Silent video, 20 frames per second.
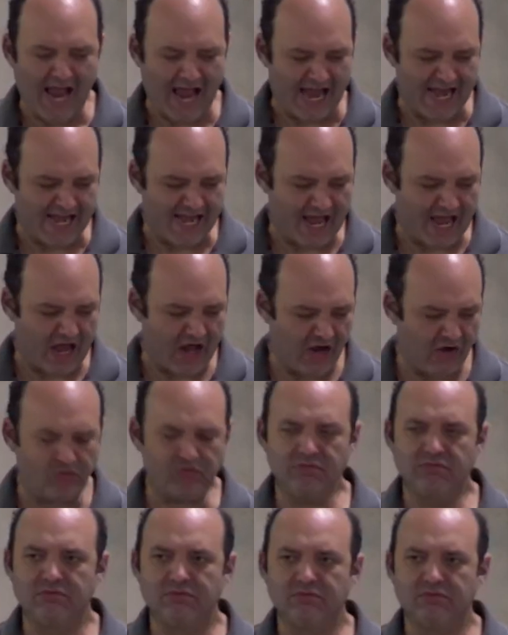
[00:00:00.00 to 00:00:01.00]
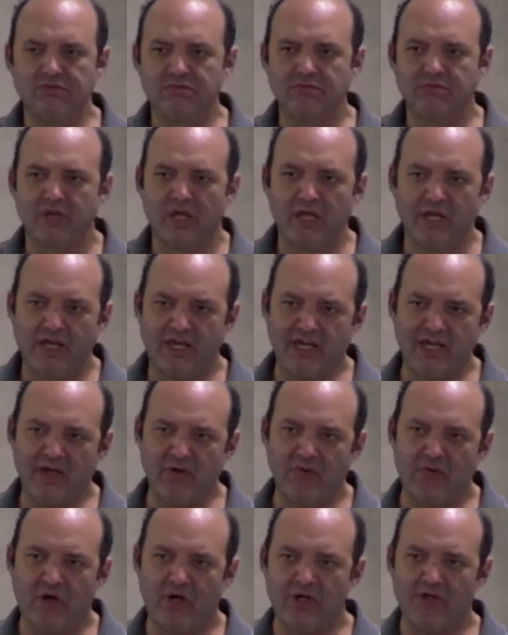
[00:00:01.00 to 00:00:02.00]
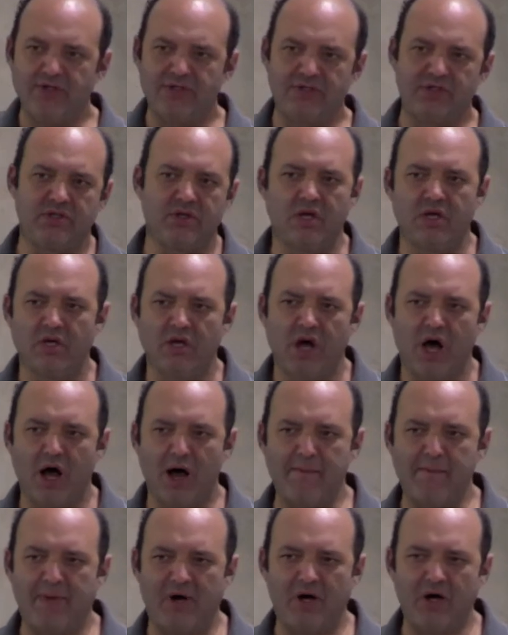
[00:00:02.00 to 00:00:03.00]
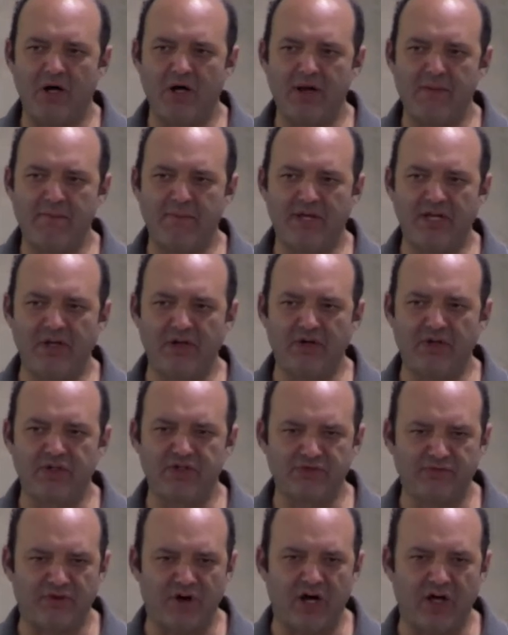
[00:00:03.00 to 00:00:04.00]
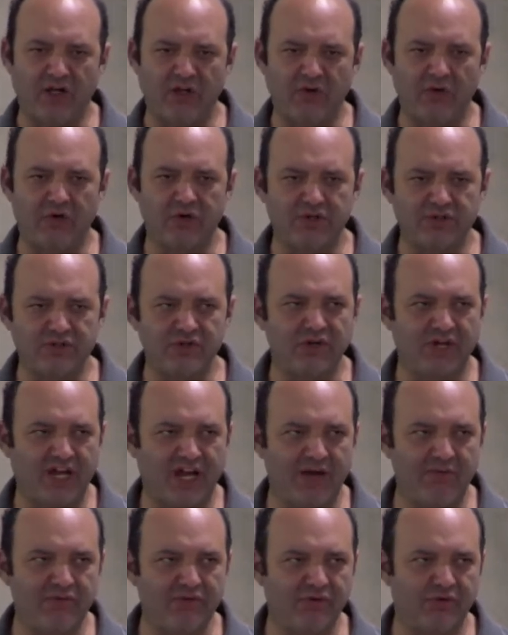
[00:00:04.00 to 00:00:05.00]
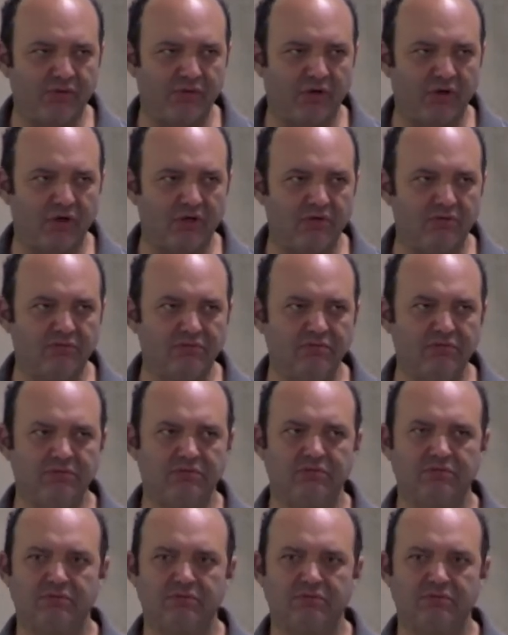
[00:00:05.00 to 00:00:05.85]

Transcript: and now he was among Peter's followers who came to Rome,